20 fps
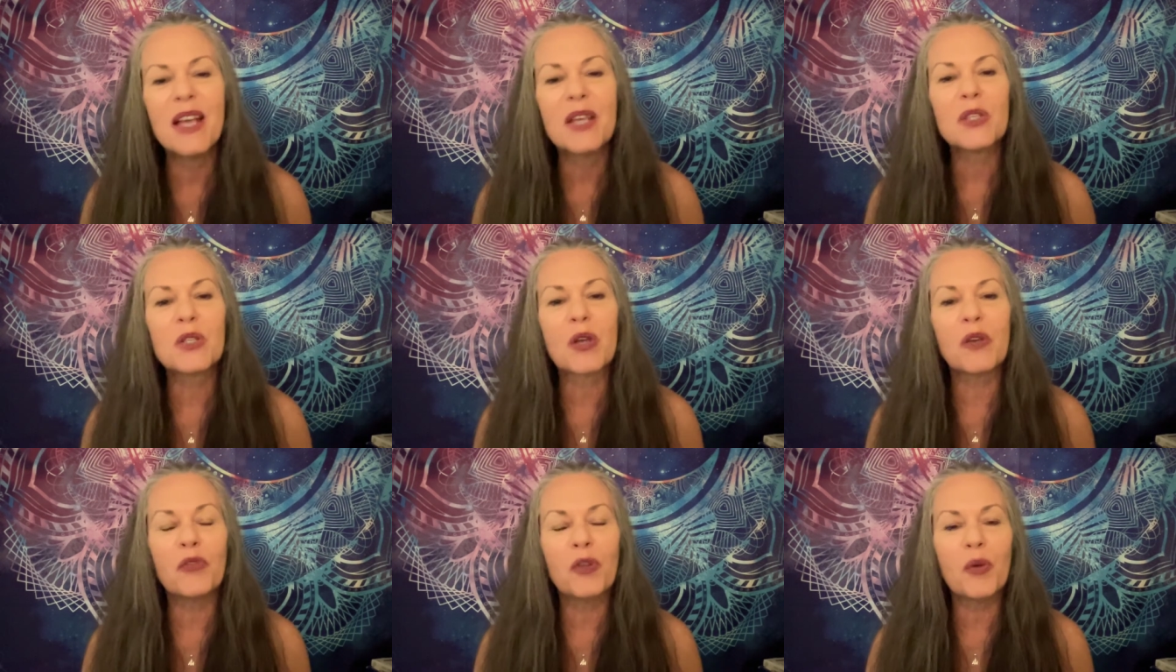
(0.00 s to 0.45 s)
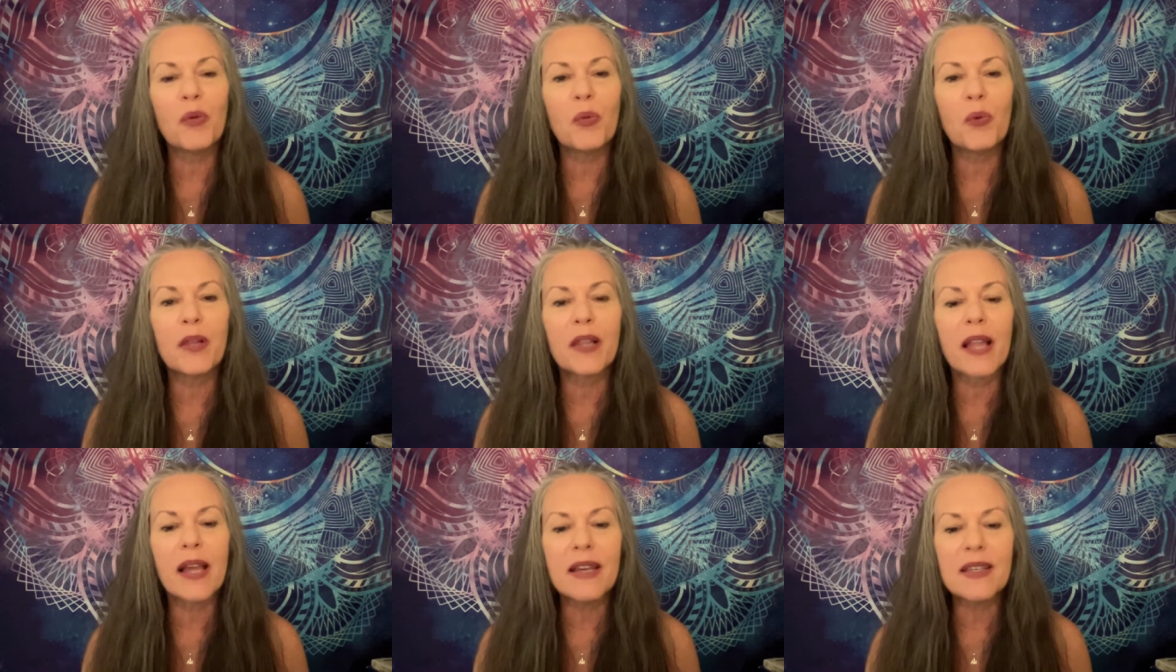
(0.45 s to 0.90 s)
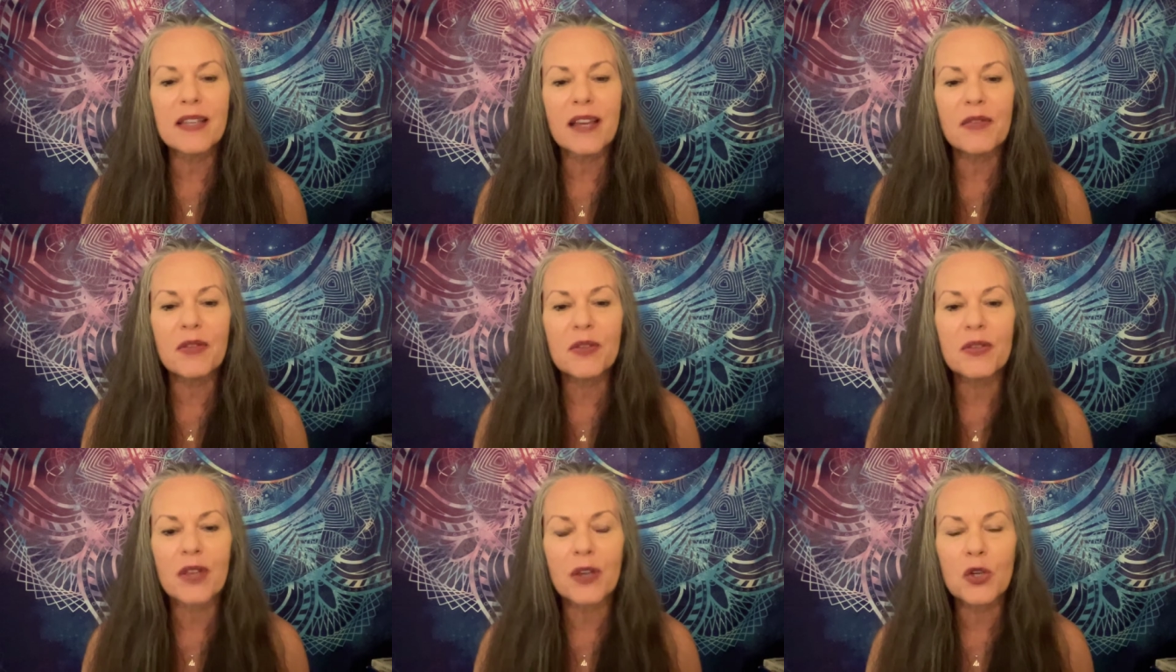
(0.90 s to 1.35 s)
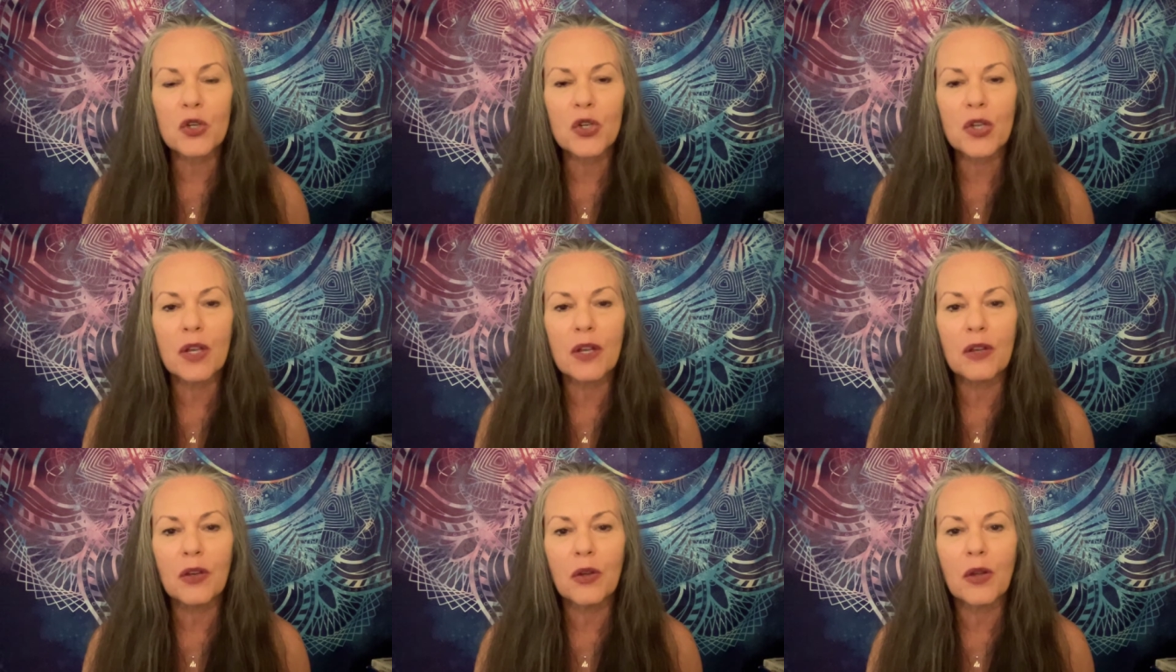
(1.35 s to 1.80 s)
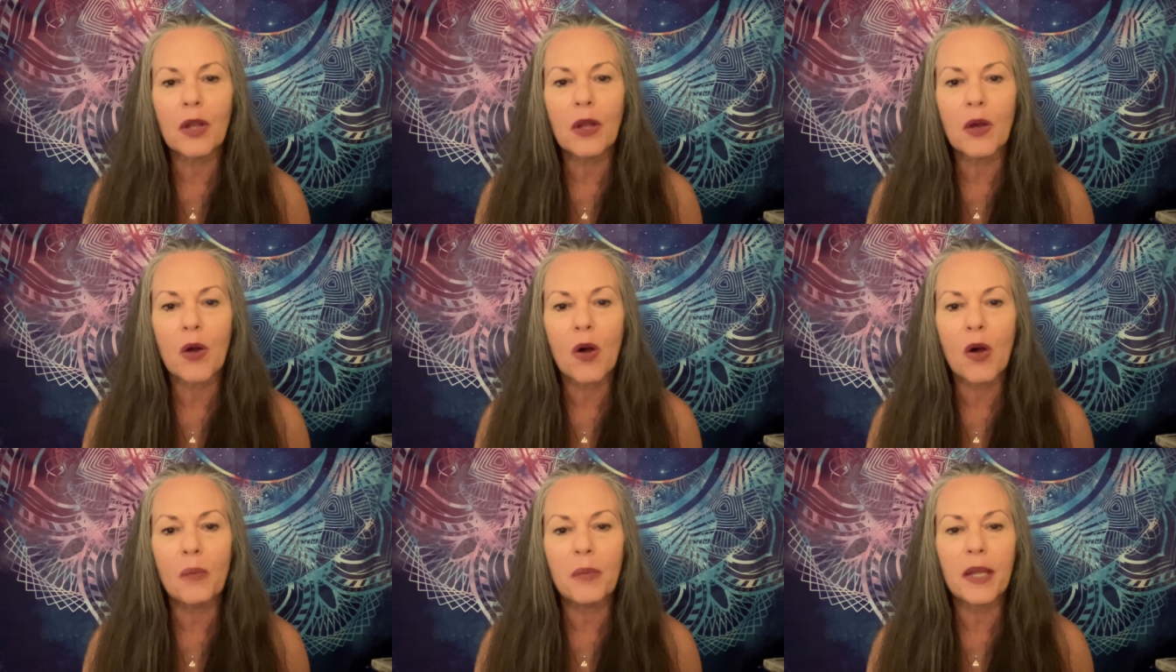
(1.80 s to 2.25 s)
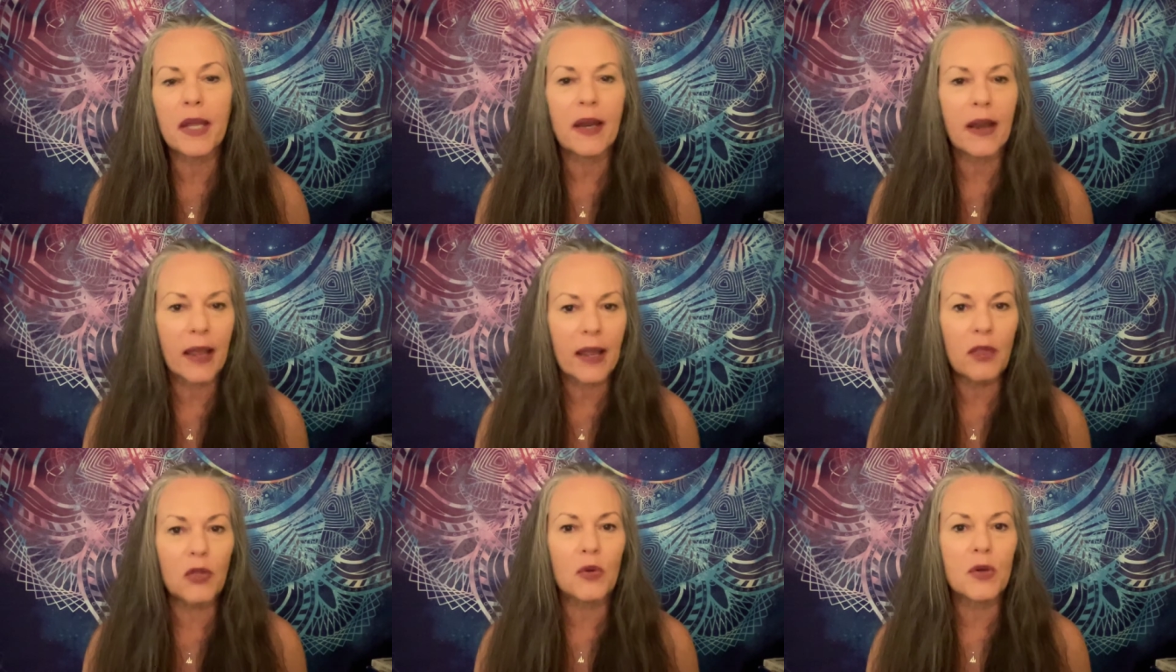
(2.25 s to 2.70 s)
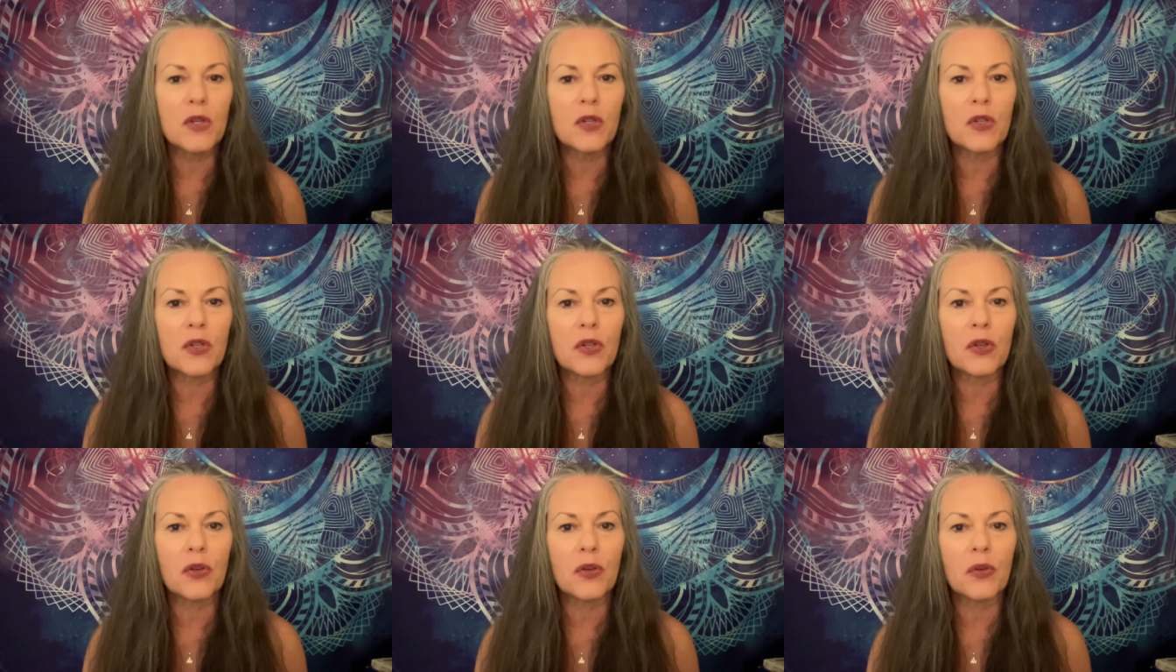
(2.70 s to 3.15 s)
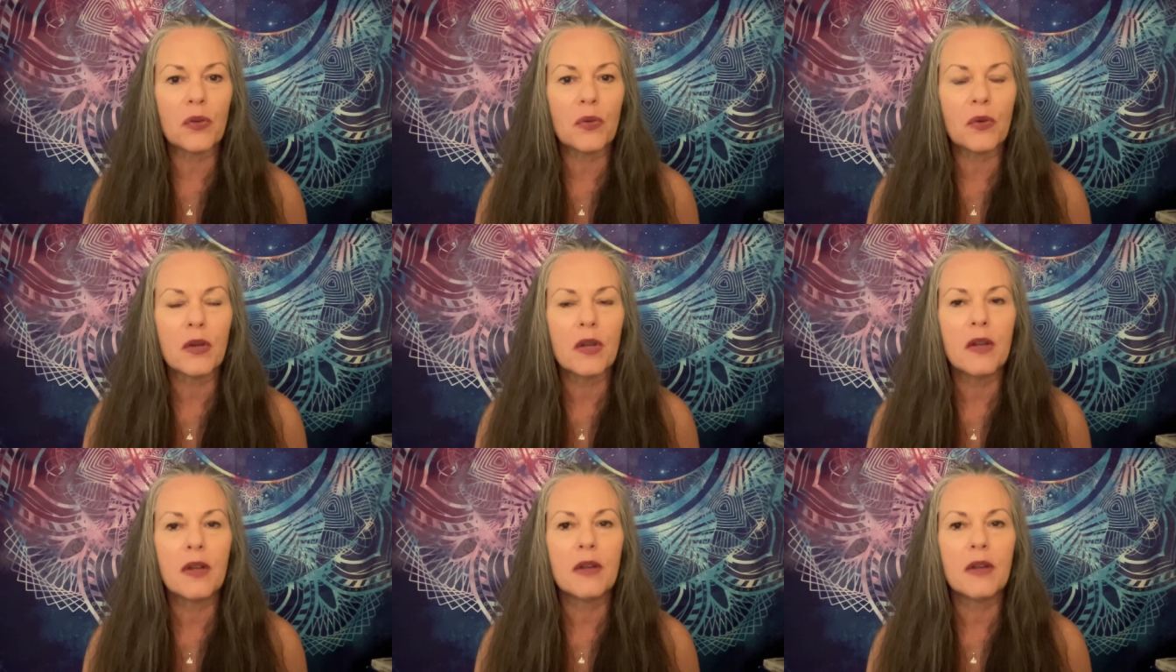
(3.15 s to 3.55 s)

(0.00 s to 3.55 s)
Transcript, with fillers: so if you would like to have a session, you can call me at 832